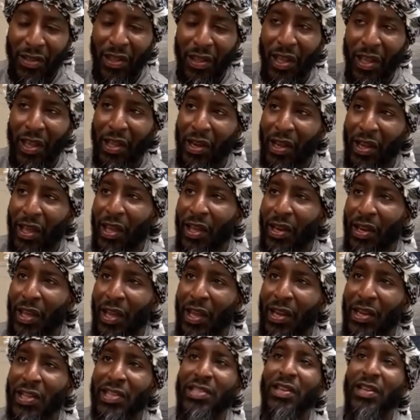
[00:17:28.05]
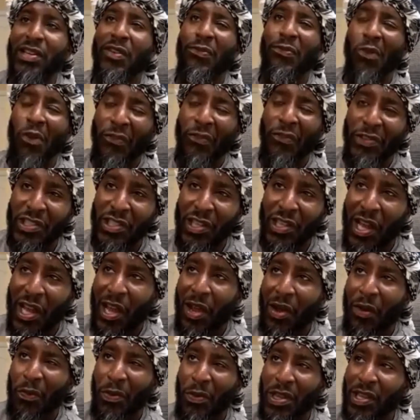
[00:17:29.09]
And it's a 4th of
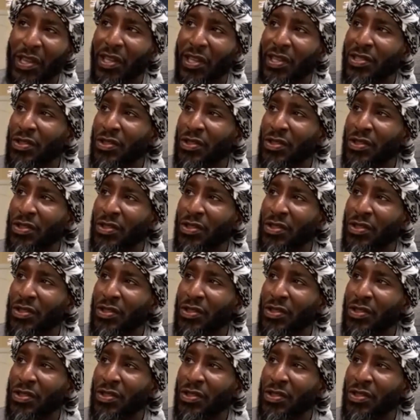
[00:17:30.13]
July weekend.